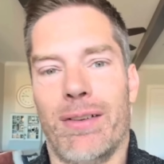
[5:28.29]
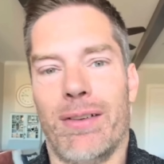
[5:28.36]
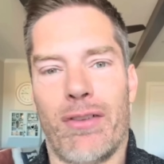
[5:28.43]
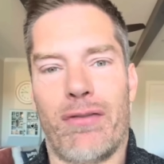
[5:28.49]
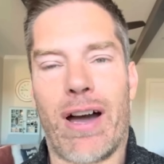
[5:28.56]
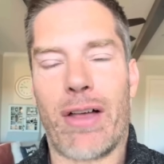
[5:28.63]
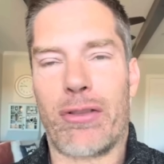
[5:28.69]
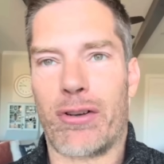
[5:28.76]

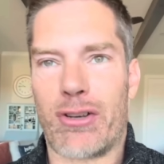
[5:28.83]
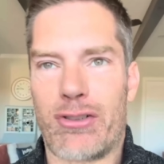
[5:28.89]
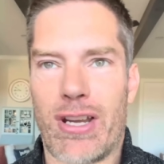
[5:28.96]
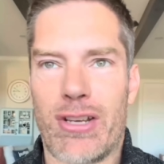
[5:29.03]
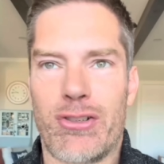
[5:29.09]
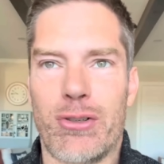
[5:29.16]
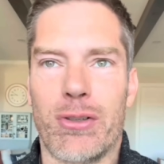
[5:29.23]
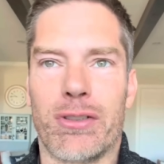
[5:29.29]
get the
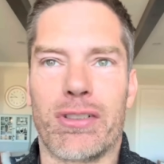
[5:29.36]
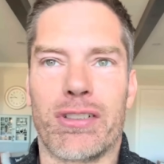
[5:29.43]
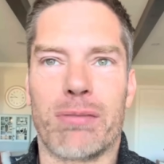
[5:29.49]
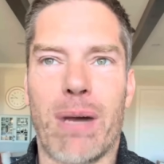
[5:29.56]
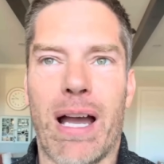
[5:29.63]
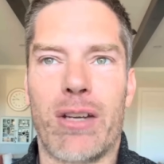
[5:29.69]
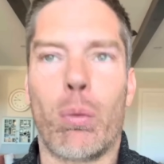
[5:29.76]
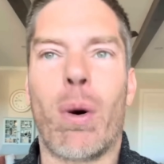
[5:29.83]
Father to change
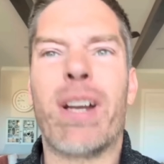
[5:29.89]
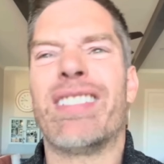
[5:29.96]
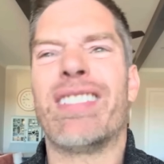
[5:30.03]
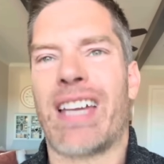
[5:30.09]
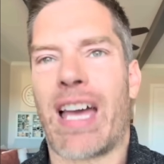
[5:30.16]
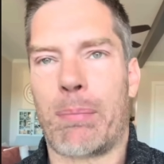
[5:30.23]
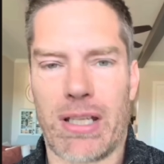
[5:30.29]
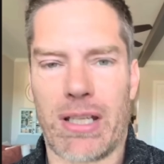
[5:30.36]
Judas's mind,
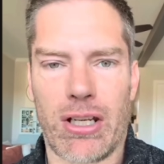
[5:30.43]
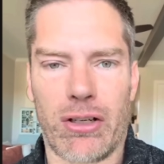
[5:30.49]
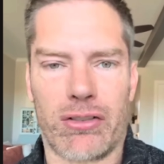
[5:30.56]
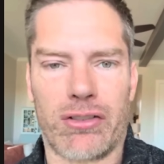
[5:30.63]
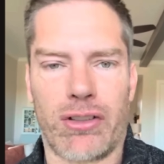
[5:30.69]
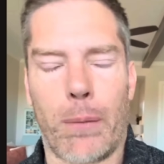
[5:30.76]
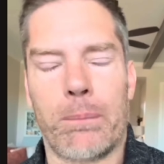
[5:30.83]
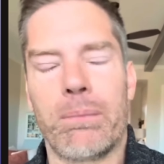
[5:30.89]
what is
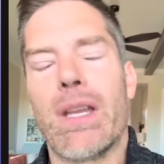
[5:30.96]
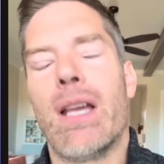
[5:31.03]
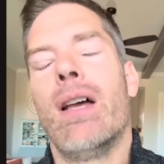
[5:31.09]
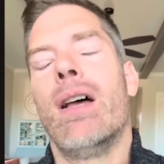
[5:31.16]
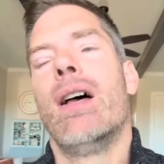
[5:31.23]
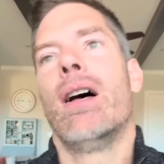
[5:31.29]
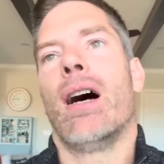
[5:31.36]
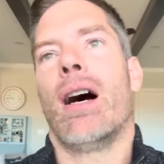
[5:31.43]
happening here? So
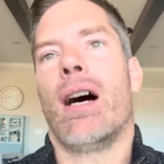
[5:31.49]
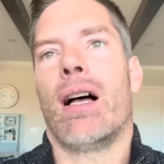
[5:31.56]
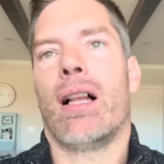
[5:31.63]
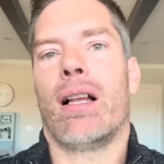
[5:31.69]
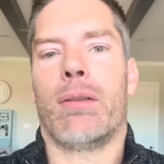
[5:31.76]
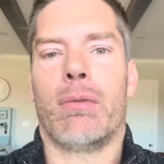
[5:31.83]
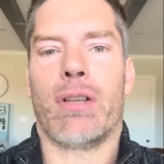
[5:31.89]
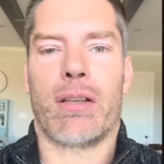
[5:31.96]

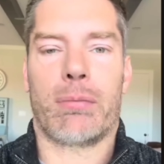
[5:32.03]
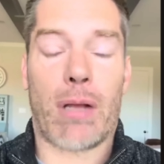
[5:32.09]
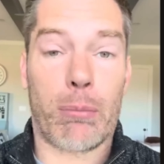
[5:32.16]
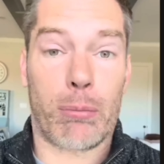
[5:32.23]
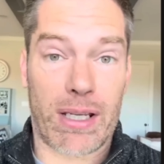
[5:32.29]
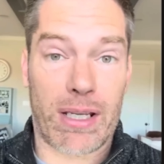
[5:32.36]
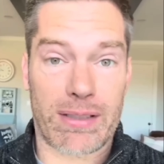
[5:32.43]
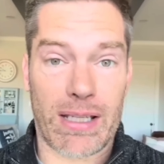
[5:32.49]

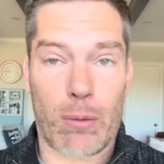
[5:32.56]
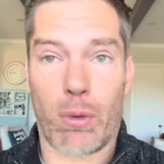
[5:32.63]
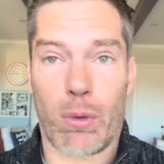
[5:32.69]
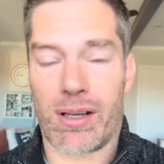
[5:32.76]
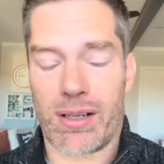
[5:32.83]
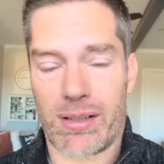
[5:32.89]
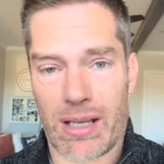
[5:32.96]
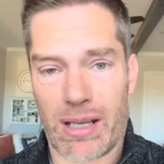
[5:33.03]
I'll break it
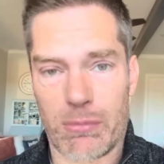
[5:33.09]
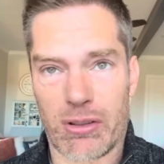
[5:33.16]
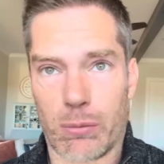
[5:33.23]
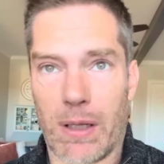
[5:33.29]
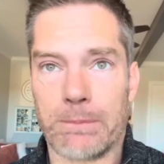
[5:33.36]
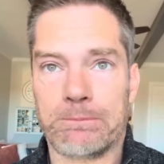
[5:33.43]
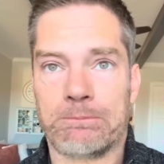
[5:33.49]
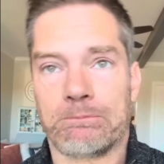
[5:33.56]
down one at a
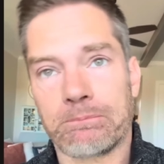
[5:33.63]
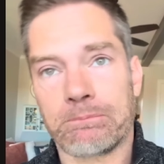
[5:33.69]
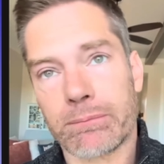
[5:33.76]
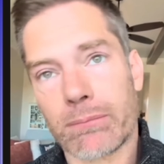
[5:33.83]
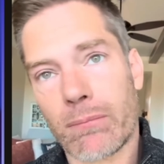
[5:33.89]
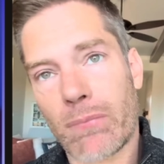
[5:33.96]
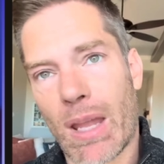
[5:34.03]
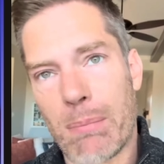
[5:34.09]
time as well.
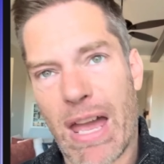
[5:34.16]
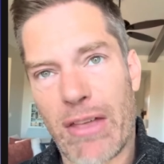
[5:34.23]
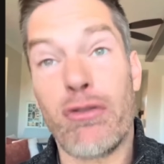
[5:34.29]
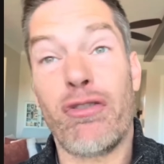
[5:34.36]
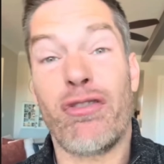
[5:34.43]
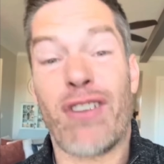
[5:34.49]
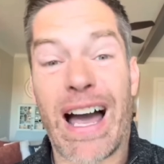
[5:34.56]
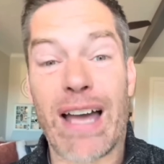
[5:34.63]

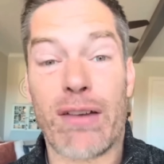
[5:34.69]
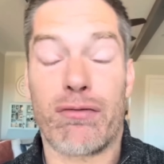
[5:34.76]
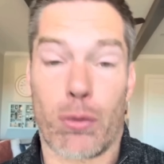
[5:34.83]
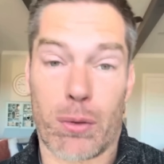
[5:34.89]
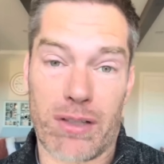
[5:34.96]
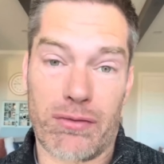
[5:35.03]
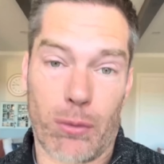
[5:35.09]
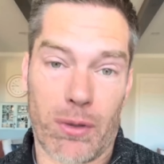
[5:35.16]
Matthew
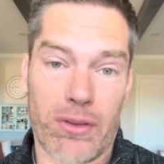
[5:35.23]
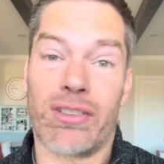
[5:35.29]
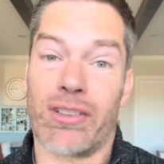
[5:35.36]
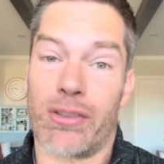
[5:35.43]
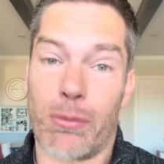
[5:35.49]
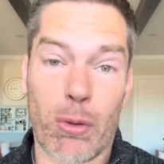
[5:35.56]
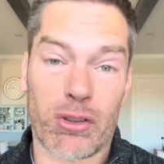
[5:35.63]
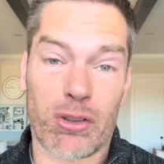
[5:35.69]

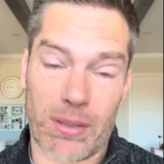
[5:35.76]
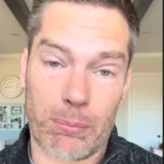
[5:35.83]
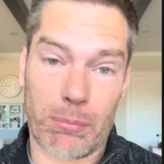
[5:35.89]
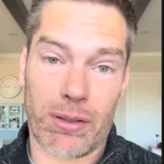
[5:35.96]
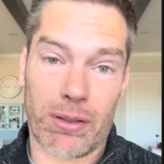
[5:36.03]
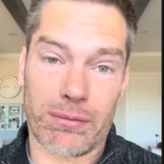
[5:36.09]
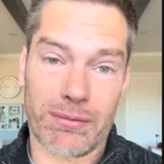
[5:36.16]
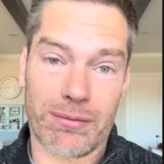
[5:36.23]
5:44. This is the
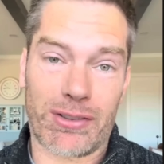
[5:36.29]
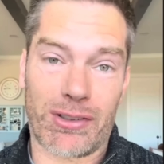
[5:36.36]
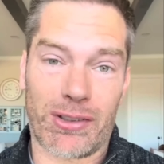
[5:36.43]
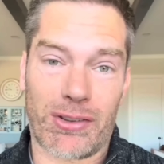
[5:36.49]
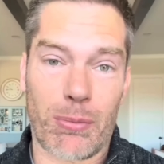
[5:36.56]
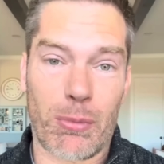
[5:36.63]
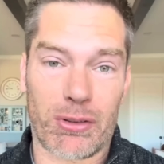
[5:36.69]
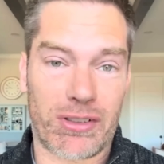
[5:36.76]

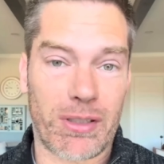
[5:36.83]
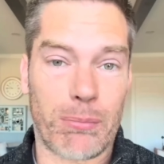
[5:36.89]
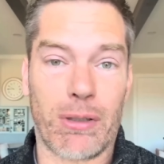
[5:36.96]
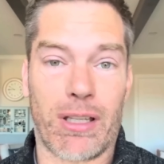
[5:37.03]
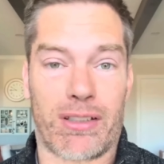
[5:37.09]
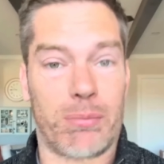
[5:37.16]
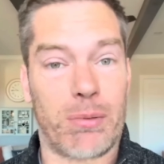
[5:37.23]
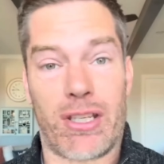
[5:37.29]

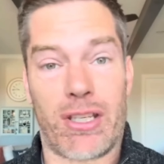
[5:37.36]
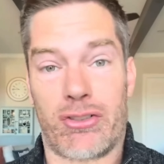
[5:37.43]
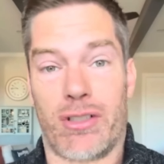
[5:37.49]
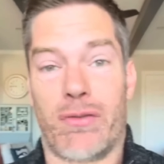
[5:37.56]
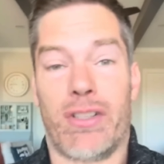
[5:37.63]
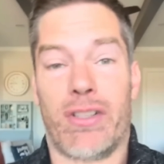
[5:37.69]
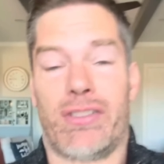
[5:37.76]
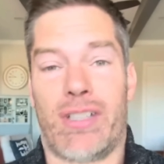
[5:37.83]
most simple
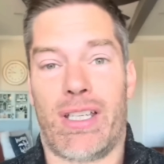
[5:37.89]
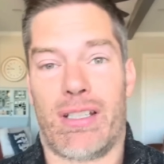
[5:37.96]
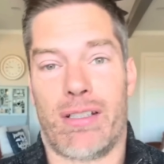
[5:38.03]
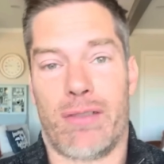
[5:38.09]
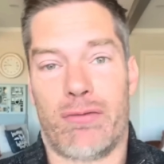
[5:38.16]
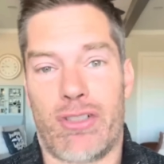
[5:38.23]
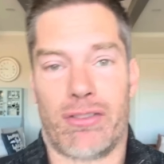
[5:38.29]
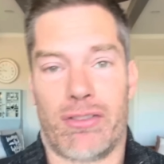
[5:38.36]
explanation of this
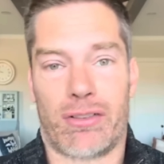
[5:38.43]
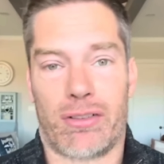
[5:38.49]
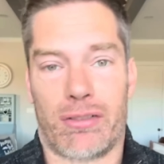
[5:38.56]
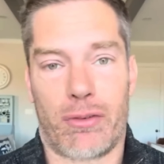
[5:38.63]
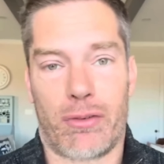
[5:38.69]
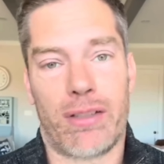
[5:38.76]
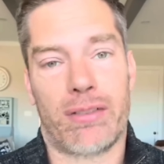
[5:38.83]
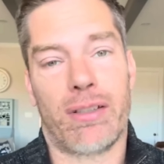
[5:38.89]
scene and of
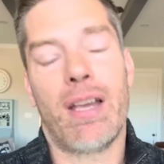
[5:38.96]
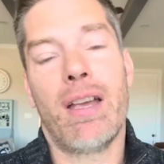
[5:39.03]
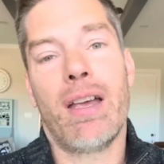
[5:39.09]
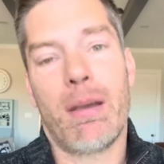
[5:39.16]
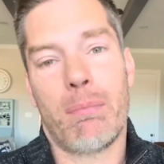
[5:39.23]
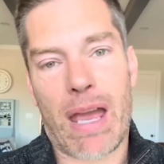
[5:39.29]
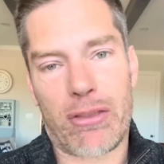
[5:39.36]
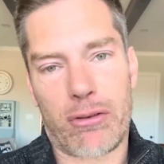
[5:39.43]
Jesus' phrase.
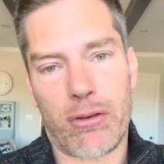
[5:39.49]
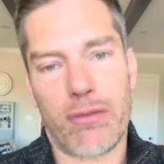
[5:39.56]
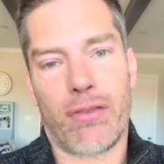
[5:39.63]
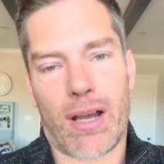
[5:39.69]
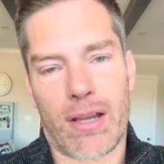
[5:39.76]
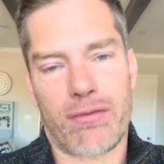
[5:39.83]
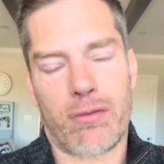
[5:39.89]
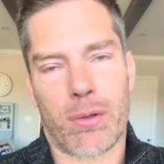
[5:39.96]

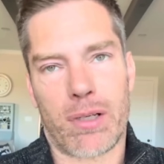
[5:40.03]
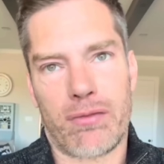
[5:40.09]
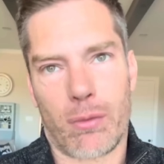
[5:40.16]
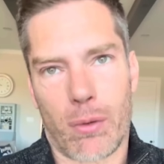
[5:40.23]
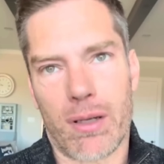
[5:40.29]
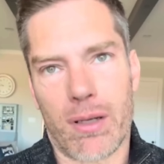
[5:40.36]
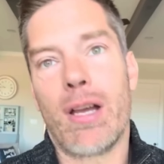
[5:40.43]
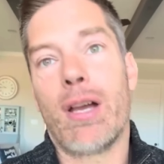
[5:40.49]
Matthew
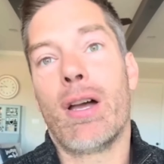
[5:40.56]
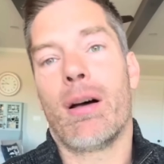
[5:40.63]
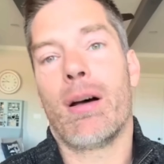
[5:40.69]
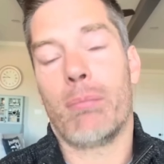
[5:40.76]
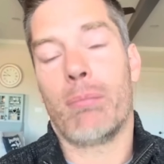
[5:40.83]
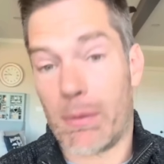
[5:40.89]
5:44.